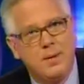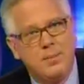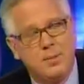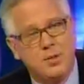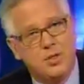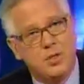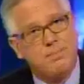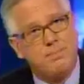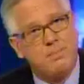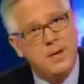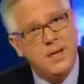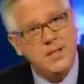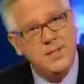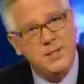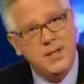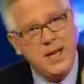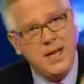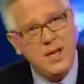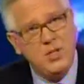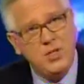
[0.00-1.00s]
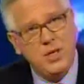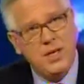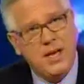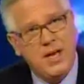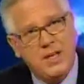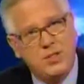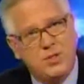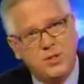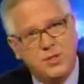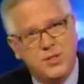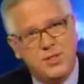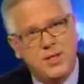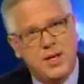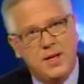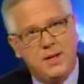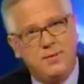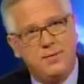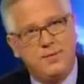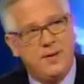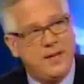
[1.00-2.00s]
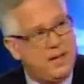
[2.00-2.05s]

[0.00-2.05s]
But you must educate yourself.